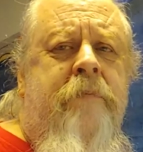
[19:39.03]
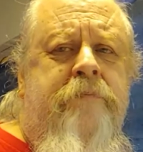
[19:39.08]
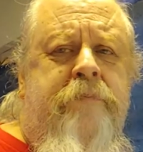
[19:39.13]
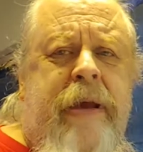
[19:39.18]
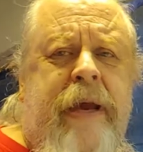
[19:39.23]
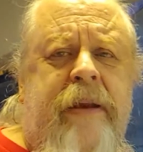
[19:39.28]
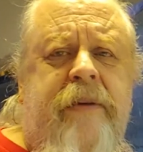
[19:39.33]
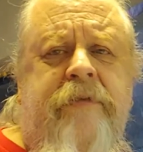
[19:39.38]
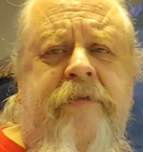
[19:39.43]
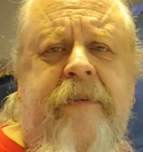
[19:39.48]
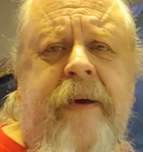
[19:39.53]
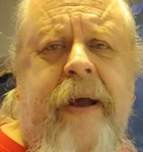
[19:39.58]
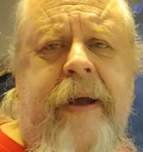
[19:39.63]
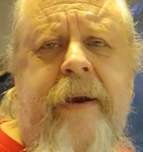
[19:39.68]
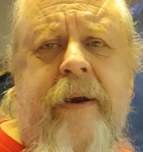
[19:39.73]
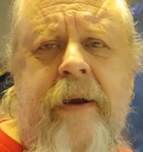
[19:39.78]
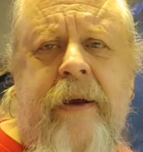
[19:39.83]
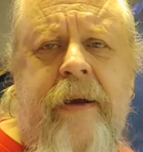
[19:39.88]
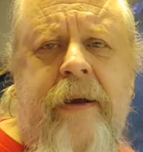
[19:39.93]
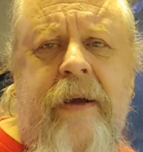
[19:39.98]
Pit
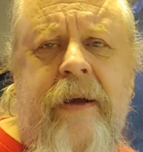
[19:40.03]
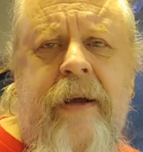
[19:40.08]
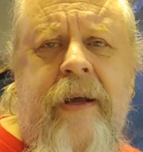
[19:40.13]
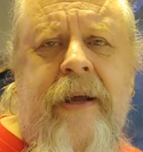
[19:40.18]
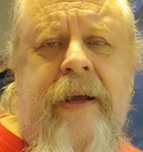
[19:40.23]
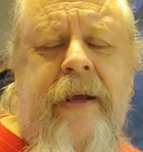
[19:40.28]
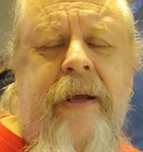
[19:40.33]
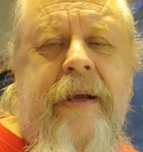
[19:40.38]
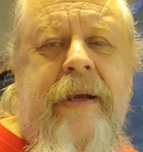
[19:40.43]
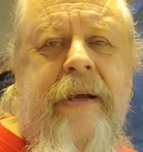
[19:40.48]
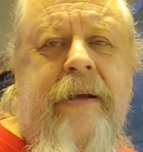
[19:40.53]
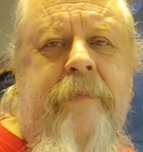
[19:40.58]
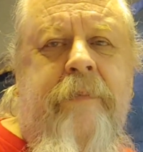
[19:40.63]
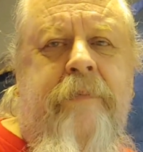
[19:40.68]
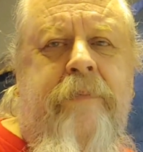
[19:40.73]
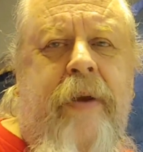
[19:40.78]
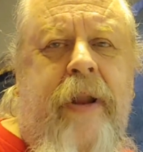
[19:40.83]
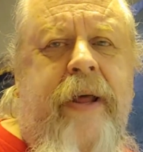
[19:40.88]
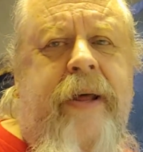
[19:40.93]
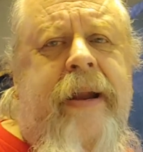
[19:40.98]
Fighter
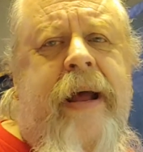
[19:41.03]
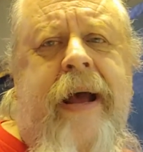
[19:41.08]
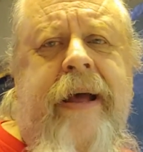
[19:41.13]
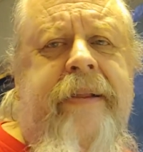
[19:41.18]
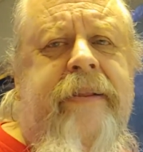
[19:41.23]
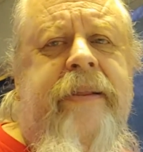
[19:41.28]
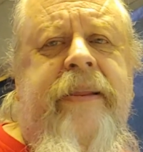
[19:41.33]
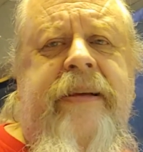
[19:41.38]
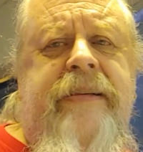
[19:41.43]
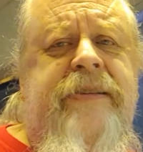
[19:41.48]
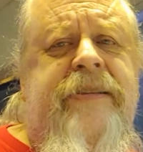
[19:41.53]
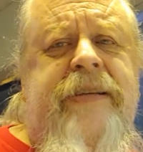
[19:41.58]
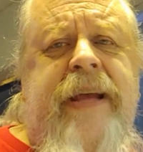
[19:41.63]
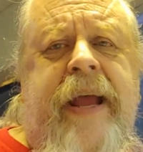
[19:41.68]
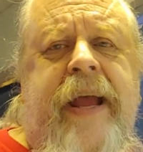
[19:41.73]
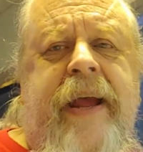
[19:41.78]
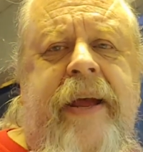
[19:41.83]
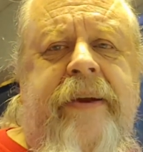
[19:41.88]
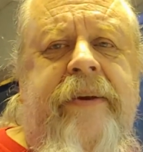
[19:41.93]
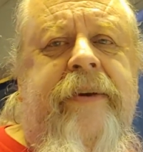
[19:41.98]
Blood on the
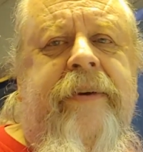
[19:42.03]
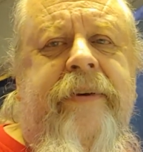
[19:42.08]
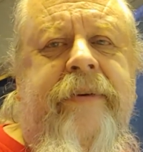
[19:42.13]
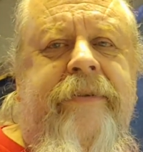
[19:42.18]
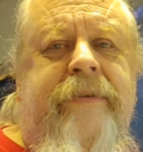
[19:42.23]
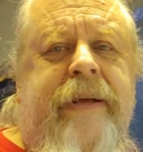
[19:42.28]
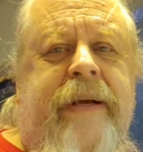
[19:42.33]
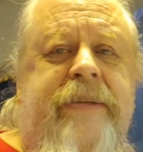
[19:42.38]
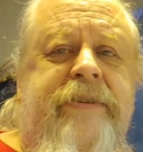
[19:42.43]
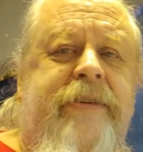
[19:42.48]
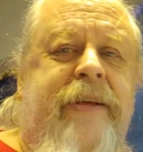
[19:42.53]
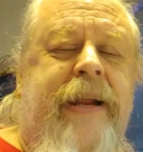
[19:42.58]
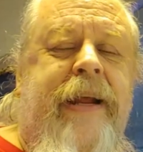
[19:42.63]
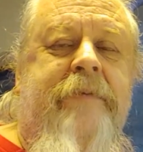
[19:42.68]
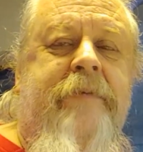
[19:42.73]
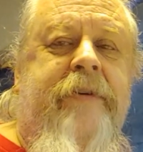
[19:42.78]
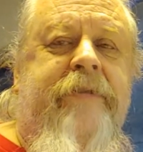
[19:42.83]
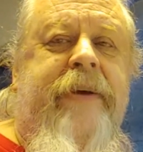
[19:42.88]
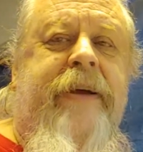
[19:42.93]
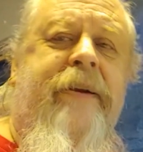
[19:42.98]
Sand. That's the
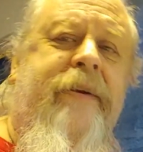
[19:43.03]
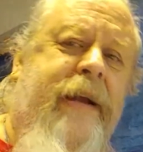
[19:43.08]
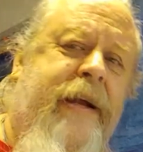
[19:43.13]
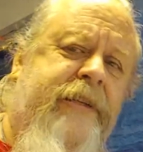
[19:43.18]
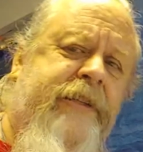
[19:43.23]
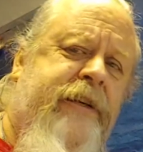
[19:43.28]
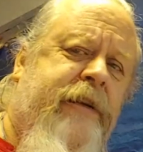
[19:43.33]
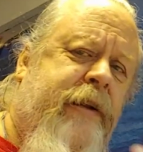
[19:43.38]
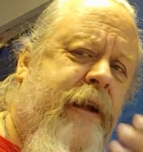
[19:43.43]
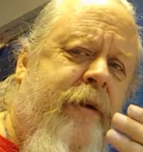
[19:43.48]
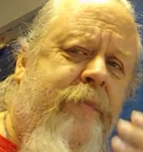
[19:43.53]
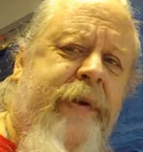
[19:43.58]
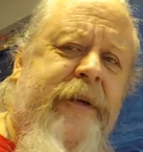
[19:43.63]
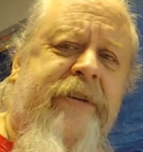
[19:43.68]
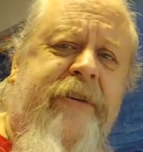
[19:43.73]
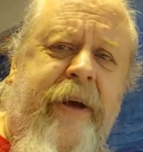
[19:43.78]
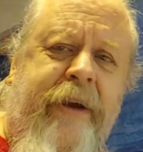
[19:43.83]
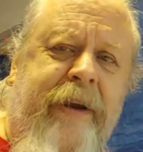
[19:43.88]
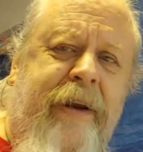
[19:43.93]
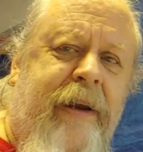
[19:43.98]
name of it, and that's what I'll be
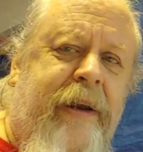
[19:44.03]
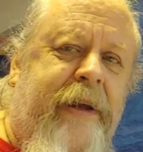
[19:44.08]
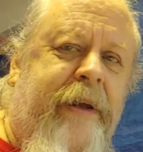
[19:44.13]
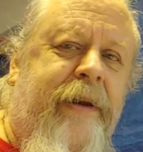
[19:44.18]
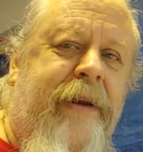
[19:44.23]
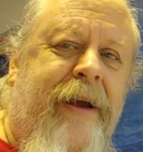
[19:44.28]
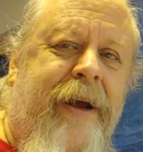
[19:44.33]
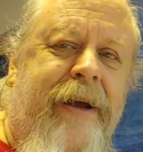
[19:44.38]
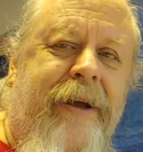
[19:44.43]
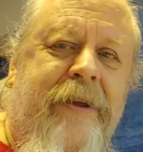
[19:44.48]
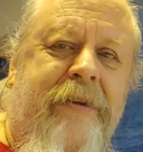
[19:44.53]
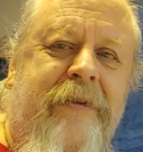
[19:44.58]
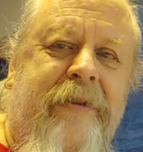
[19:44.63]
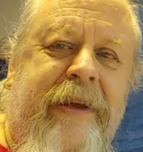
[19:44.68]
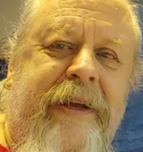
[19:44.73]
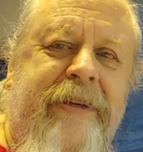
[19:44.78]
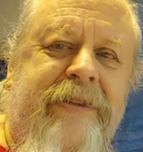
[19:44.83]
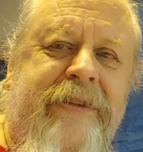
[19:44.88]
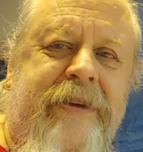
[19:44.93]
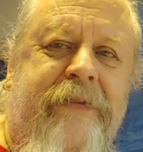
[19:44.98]
titling
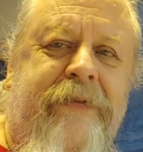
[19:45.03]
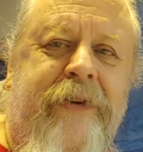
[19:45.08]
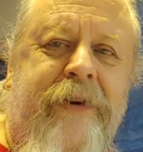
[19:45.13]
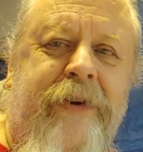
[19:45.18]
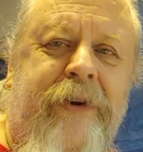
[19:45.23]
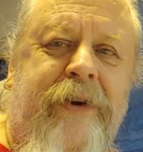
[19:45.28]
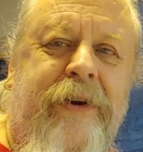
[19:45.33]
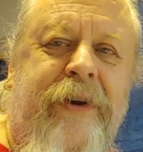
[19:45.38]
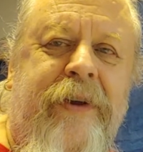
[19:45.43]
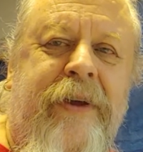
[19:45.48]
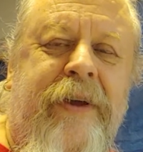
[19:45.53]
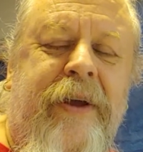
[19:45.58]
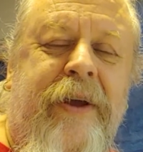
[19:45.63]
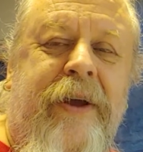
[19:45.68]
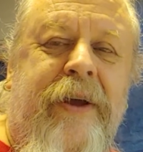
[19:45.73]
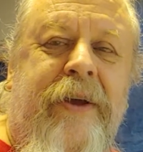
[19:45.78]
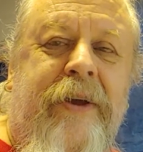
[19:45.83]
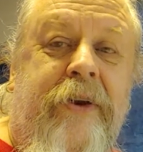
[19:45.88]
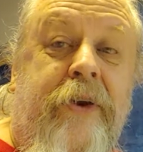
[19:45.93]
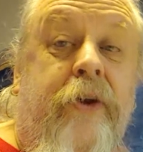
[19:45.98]
these. If you're
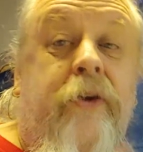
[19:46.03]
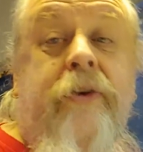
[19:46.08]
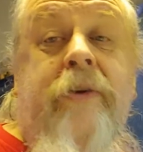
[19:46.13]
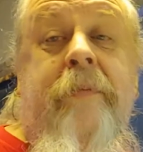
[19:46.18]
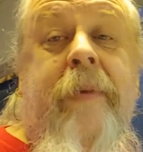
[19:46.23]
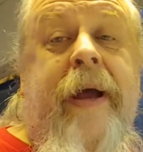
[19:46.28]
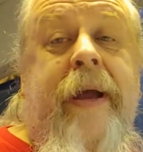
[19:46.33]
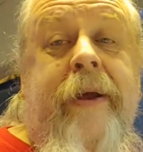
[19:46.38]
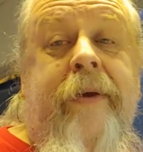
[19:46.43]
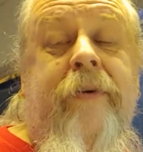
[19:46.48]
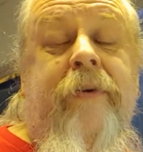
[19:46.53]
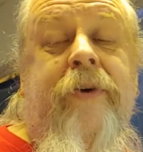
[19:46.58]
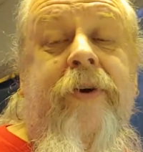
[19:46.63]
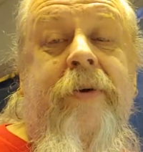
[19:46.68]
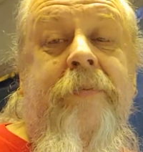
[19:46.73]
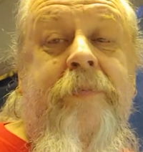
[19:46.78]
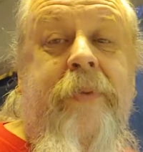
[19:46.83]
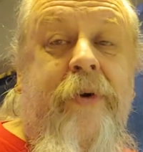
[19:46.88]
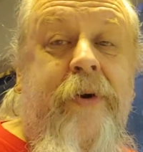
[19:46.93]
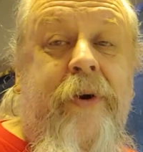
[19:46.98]
new to my
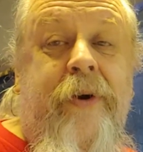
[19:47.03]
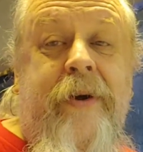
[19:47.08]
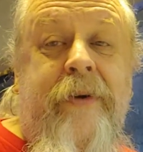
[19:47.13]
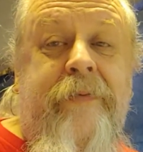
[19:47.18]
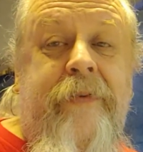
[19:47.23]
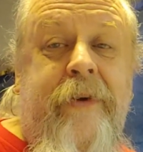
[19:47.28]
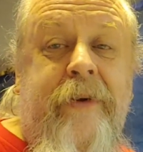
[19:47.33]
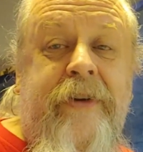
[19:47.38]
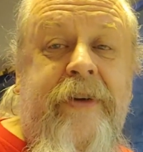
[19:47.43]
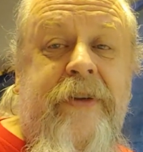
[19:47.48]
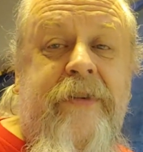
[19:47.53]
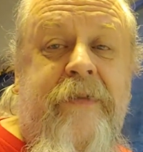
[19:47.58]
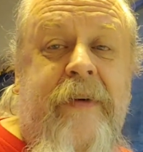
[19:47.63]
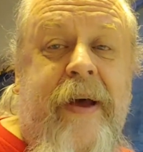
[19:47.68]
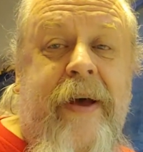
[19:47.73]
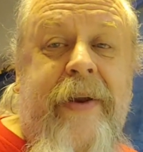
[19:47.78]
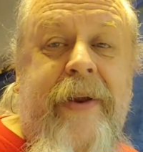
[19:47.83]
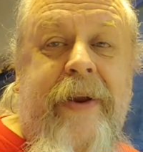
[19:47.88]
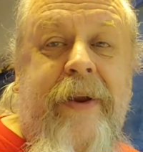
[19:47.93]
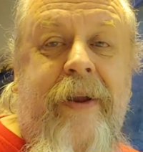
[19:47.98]
group, or if you're just
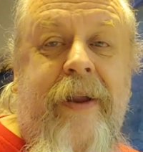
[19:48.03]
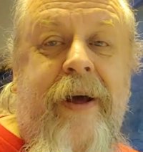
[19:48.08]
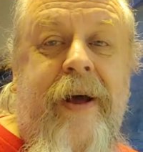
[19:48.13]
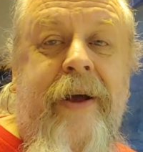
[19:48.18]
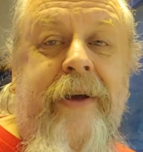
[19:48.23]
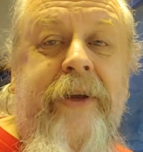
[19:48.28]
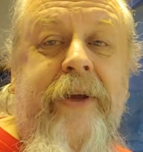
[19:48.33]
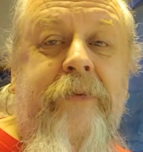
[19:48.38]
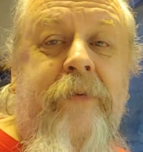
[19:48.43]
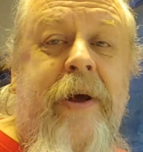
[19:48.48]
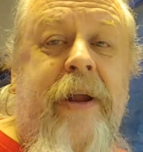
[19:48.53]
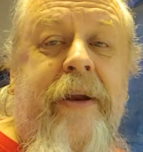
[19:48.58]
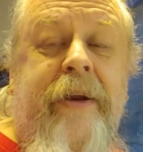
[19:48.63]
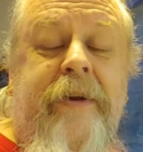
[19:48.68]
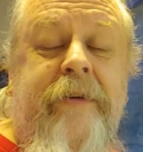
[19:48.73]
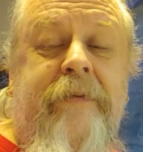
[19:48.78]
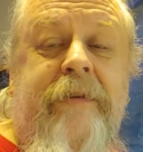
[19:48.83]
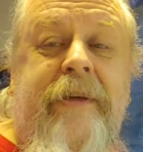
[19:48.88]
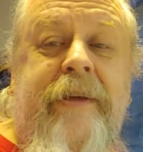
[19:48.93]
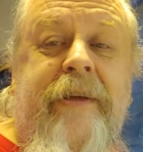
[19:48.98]
following along, you want
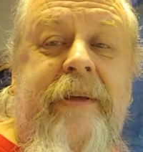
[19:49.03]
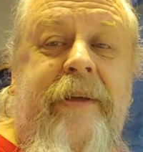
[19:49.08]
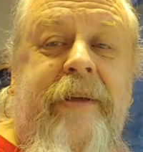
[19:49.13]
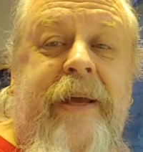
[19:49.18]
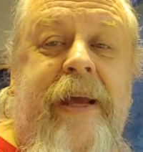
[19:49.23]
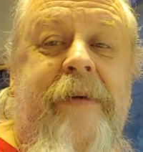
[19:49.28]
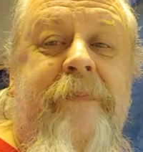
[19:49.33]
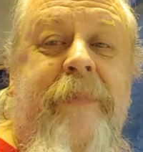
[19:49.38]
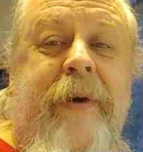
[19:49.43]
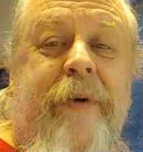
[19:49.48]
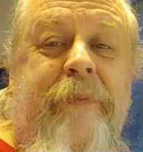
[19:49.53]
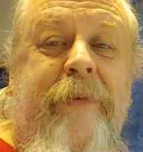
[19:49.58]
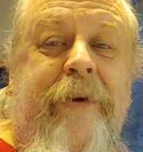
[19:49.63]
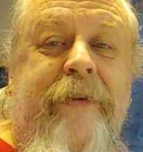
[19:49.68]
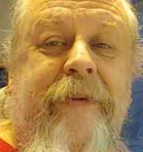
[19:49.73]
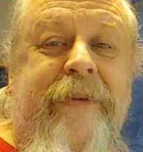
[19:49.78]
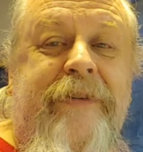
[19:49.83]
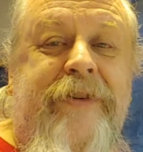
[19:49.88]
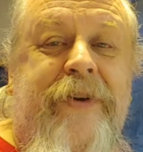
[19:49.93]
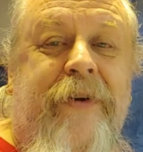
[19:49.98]
to keep up
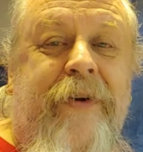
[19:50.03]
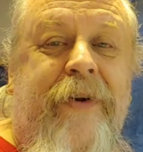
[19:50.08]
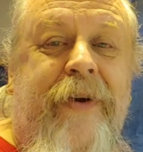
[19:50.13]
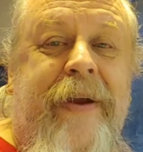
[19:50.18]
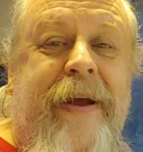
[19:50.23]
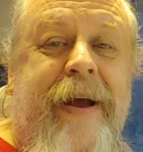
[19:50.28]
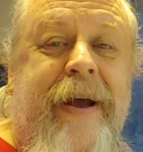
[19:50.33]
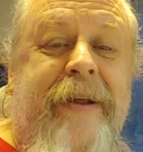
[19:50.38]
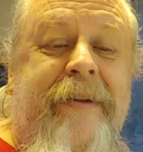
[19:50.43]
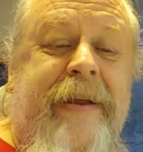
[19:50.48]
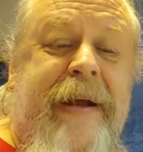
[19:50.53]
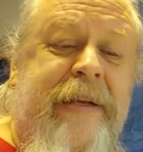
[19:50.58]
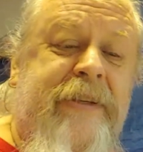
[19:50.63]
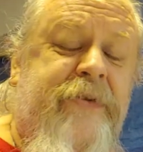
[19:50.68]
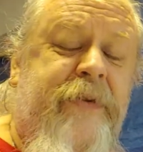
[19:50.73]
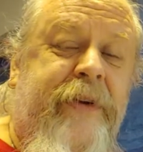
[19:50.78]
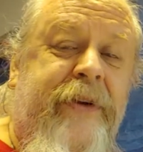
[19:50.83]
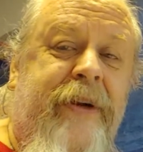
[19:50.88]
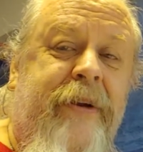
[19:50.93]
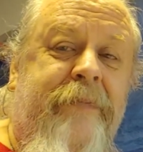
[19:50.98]
with what's going on.
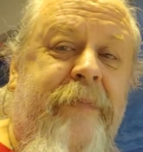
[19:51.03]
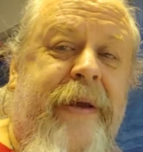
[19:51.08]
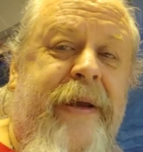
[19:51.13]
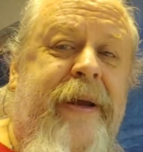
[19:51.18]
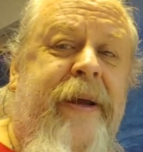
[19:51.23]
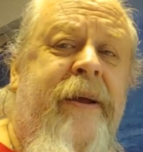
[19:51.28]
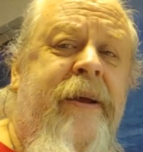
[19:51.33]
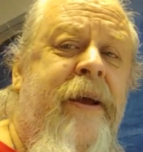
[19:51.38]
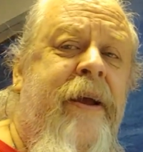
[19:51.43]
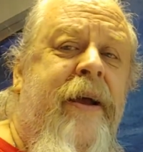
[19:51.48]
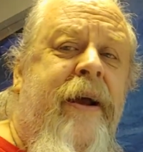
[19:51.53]
That's what it'll be.